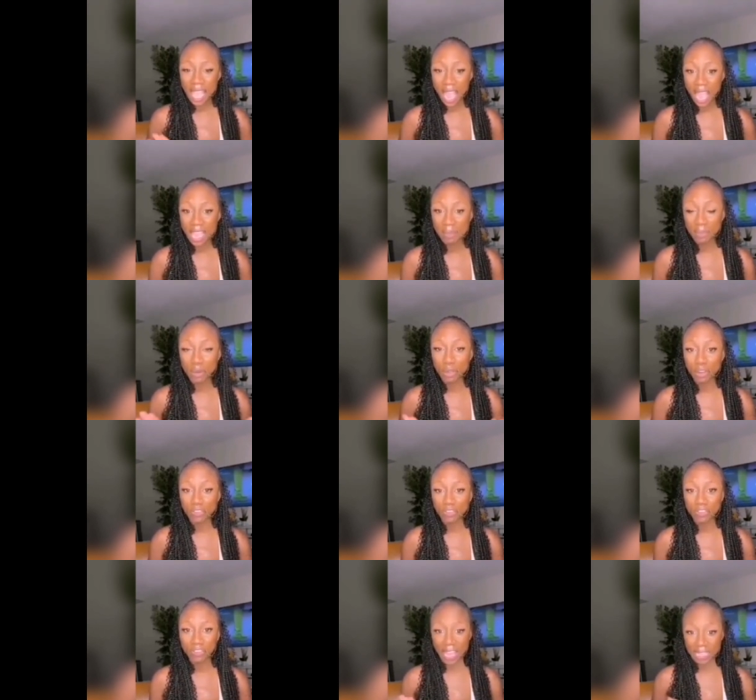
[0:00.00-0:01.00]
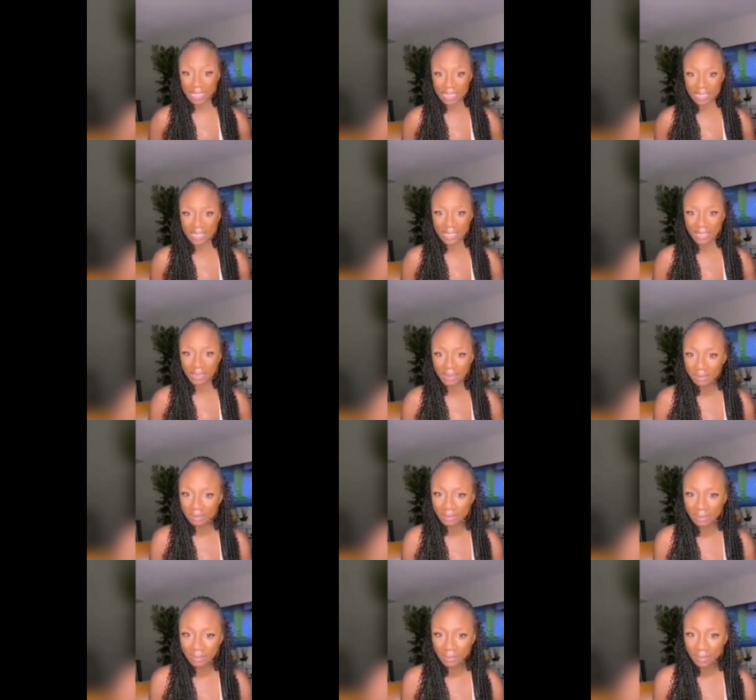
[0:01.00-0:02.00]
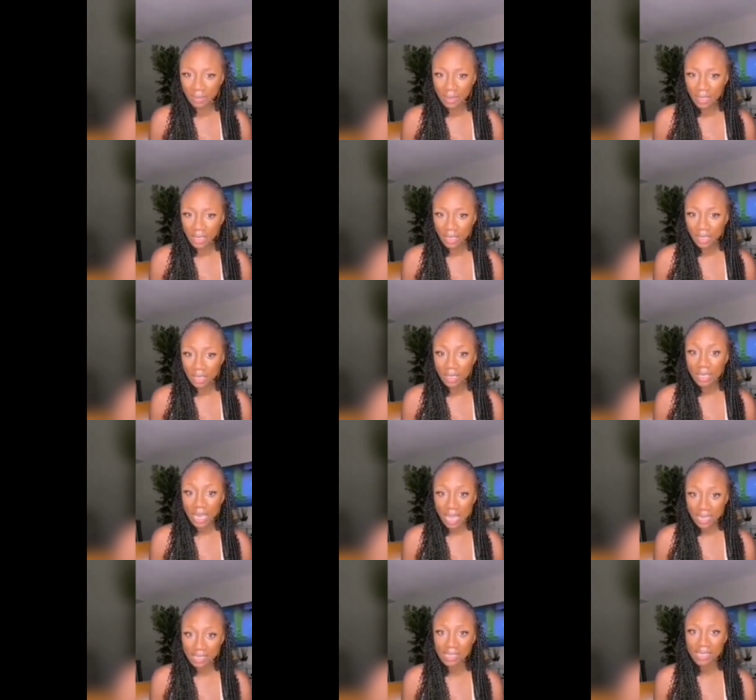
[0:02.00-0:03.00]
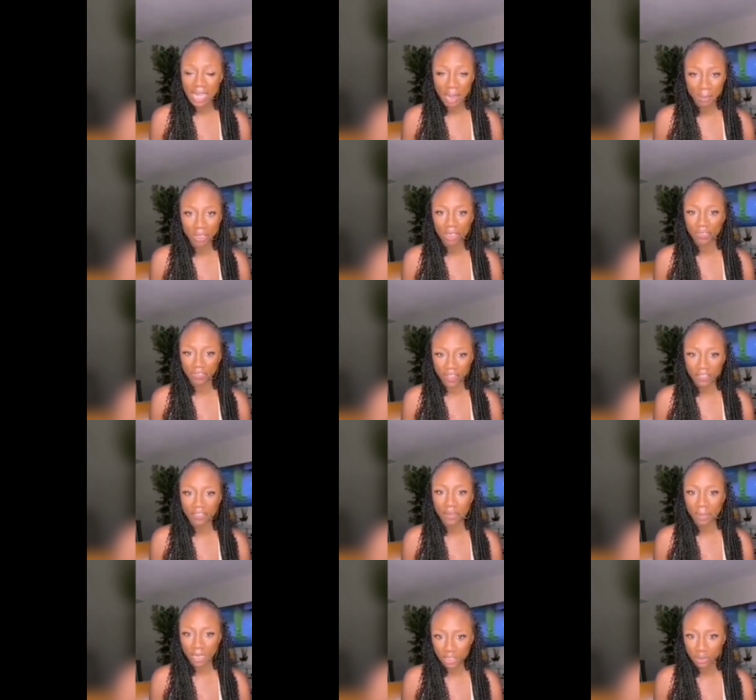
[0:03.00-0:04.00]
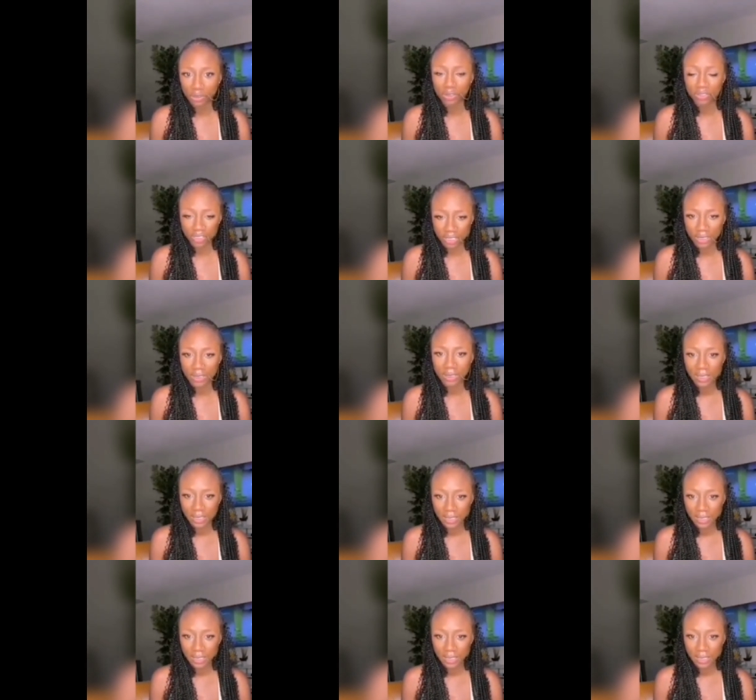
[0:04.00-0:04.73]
I am going to fight. Yes, I'm going to fight for my children.